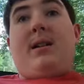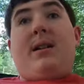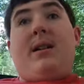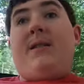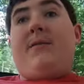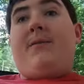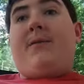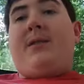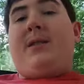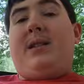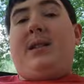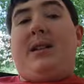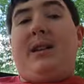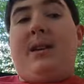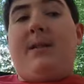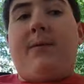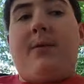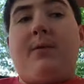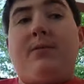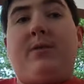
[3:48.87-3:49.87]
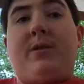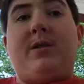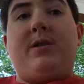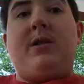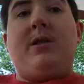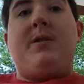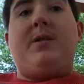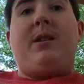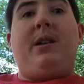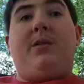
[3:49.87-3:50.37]
Even when
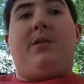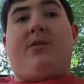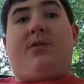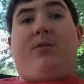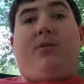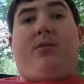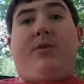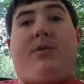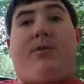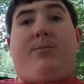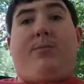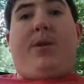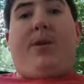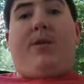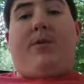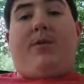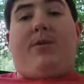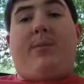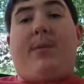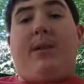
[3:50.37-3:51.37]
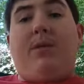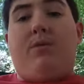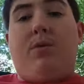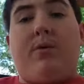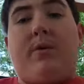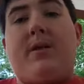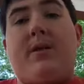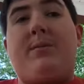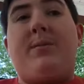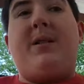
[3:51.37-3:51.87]
nothing else was bothering me,
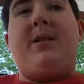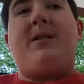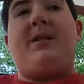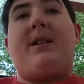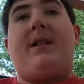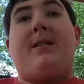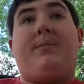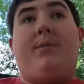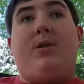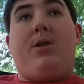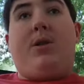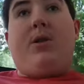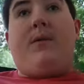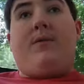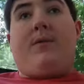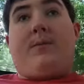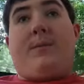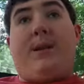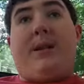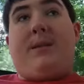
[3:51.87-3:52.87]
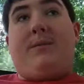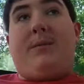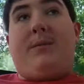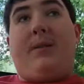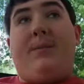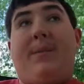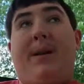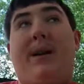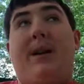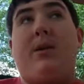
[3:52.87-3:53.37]
worrying me, ticking me off, or making
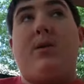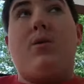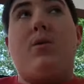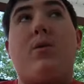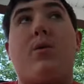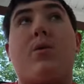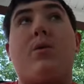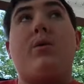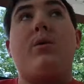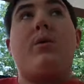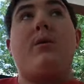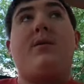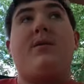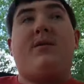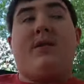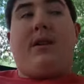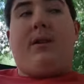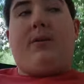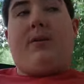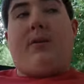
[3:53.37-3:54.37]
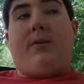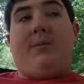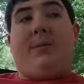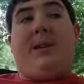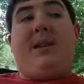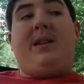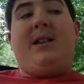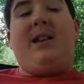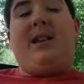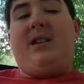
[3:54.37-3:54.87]
me mad, or scaring
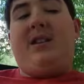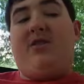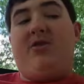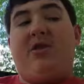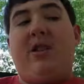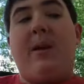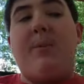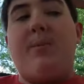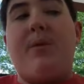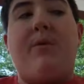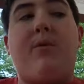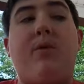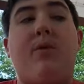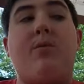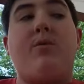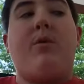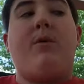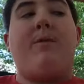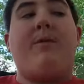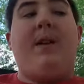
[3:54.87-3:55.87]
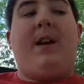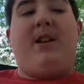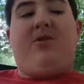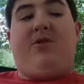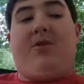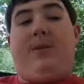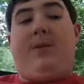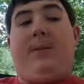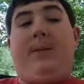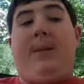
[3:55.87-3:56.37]
me in any shape, form, or
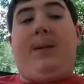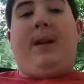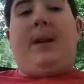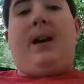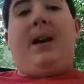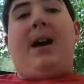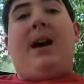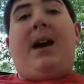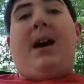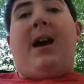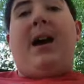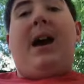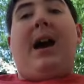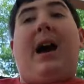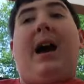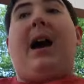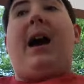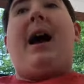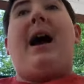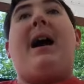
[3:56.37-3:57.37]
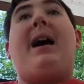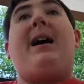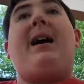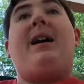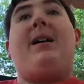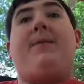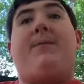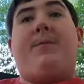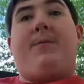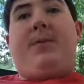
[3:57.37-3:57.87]
fashion, I
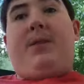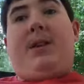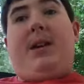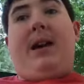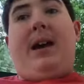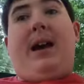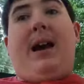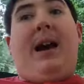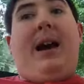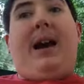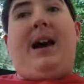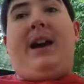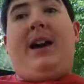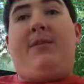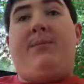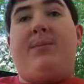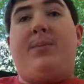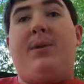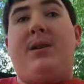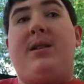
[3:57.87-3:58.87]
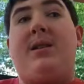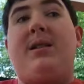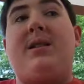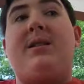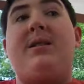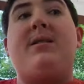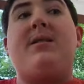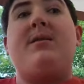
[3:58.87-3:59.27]
have been